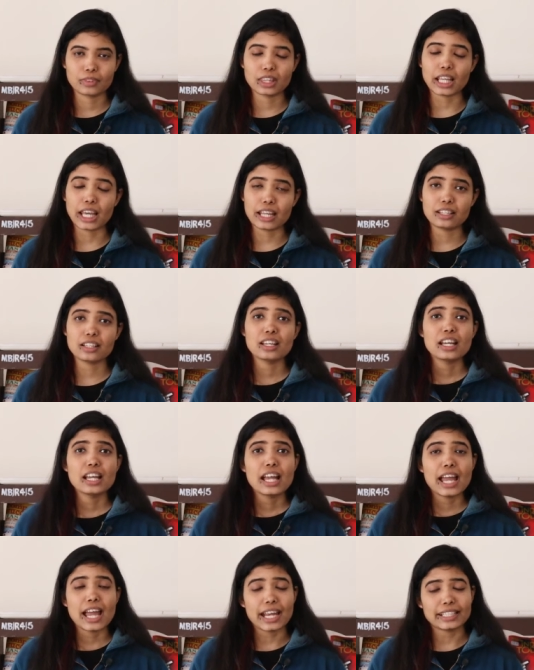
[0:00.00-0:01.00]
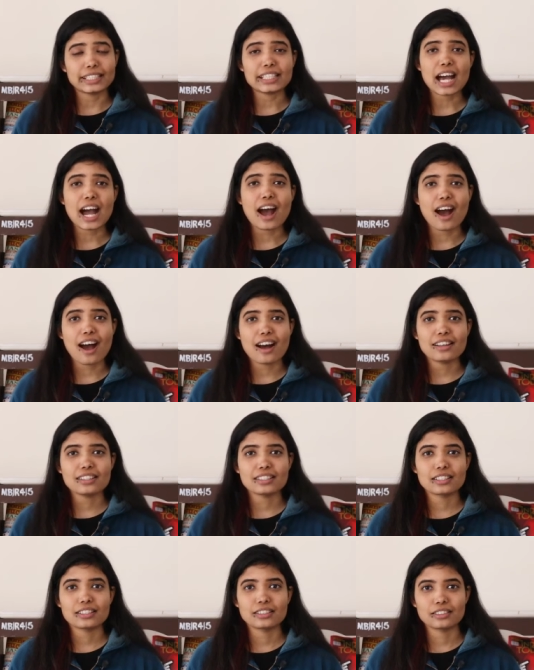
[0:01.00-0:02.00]
Then Edna
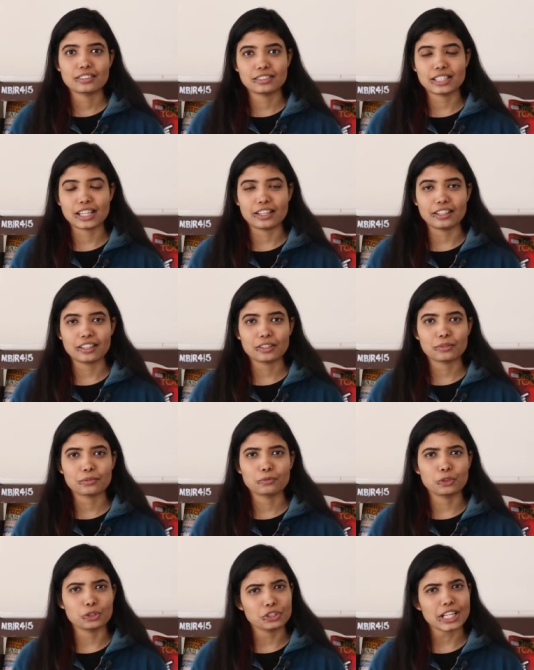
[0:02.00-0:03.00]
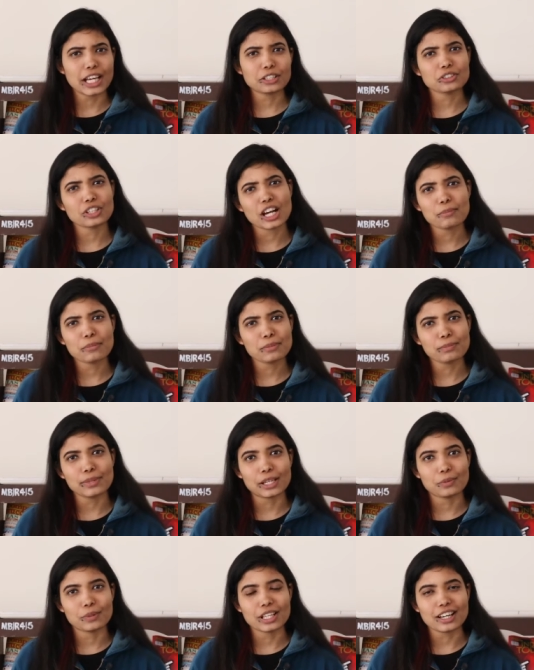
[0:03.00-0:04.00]
asked Derek, would you like to come and
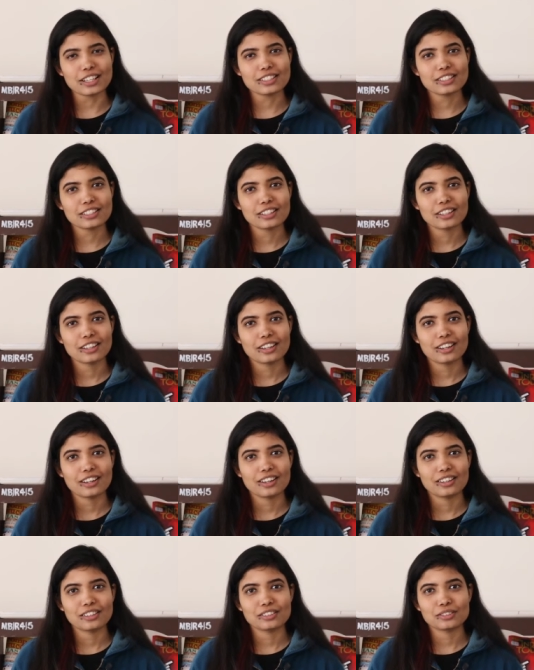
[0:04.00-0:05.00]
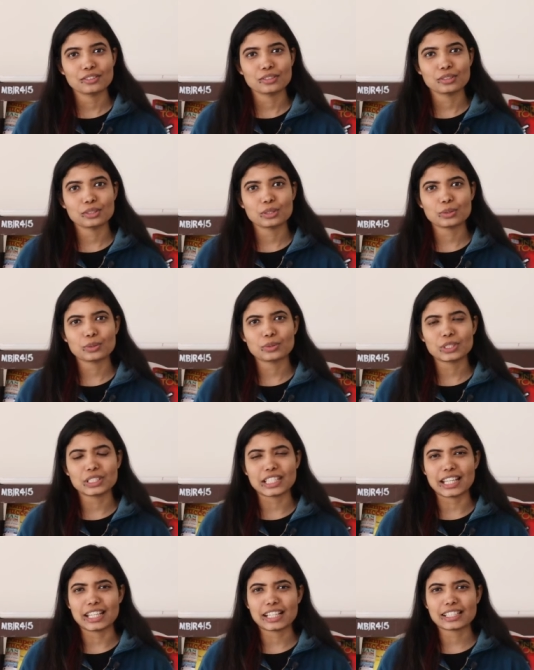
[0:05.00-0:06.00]
play with us? So
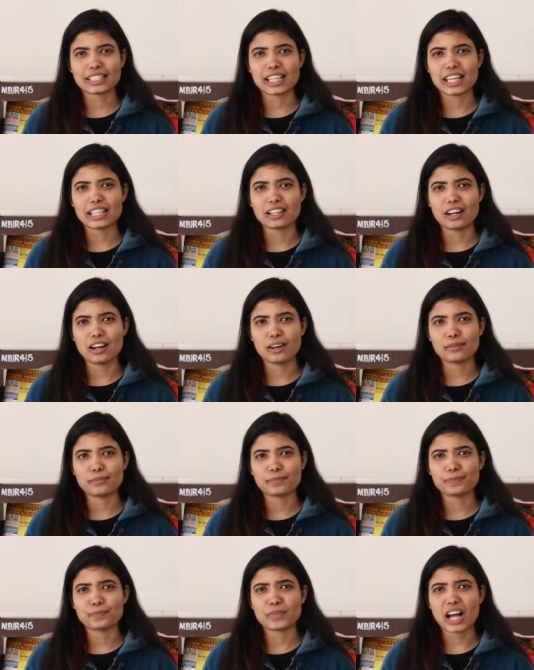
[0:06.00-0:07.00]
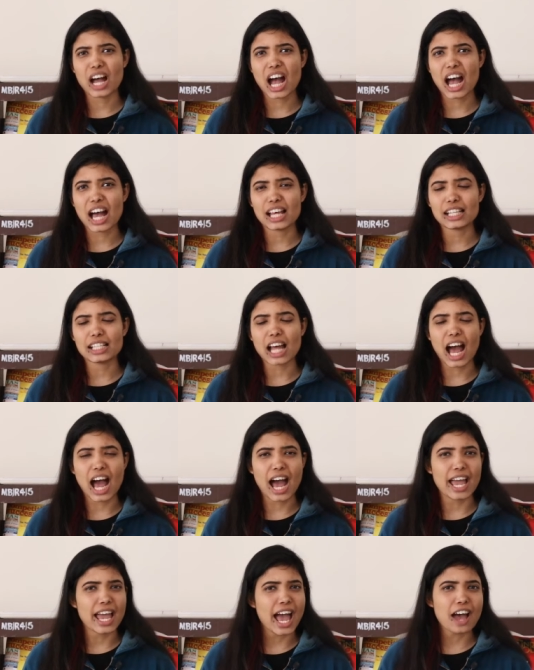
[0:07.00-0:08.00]
Derek said, um,
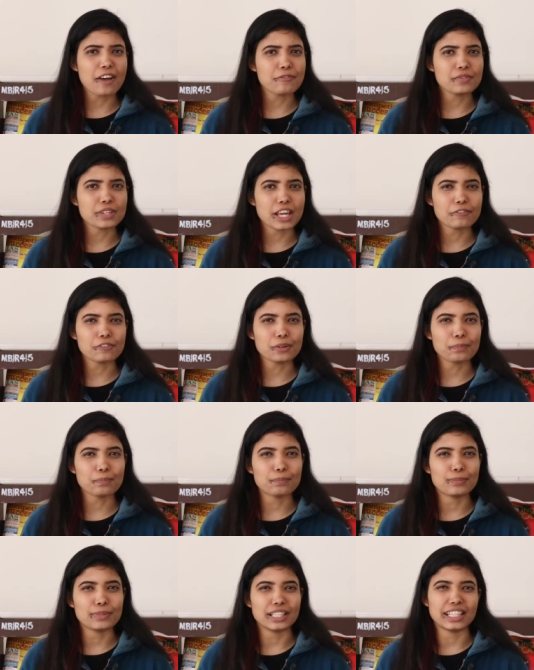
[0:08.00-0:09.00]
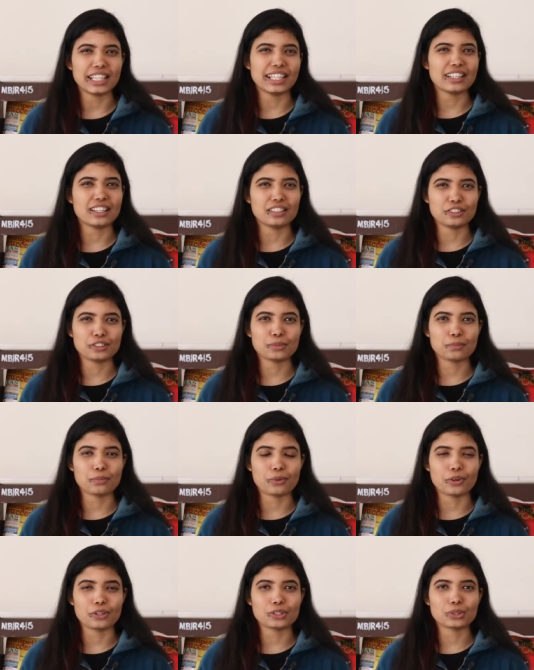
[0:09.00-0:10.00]
I have never played any
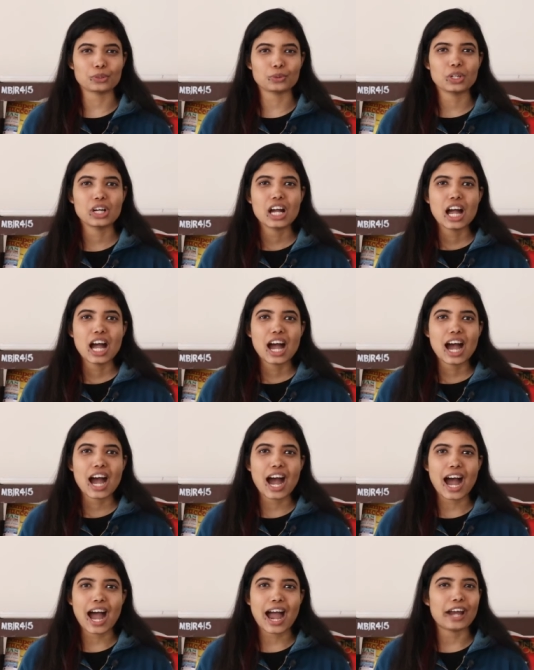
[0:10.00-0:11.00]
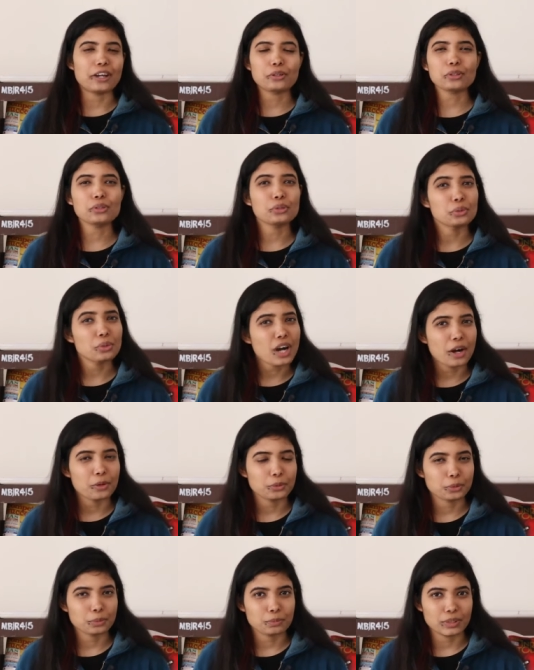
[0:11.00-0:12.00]
sport, so I don't know how
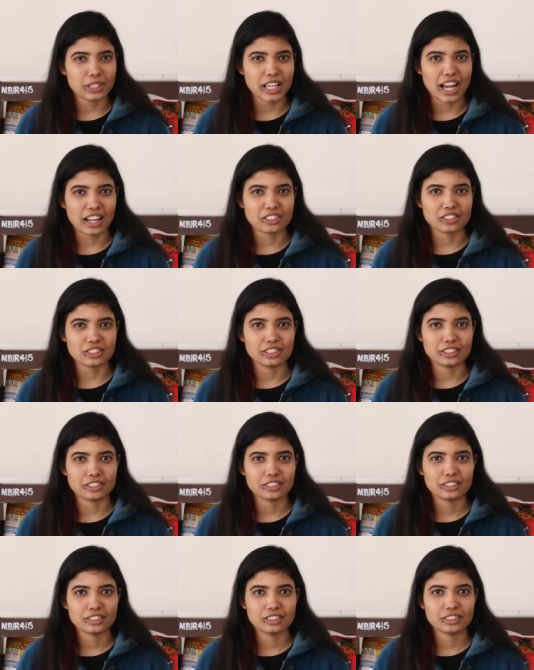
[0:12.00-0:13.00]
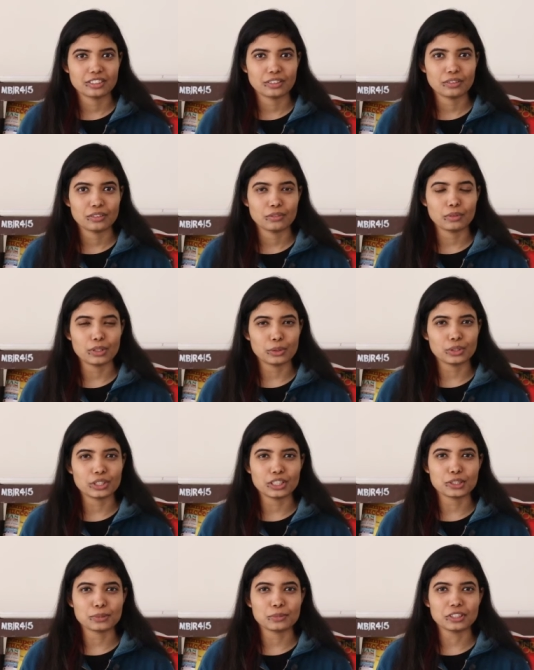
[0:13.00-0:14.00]
to play actually. Will you
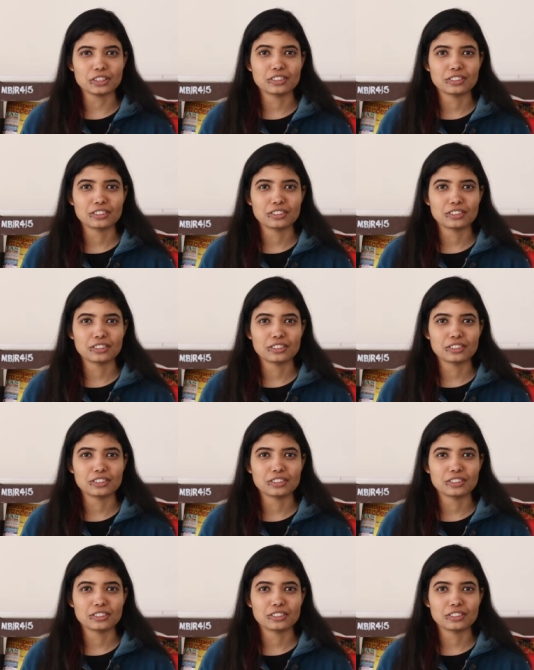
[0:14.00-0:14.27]
teach me?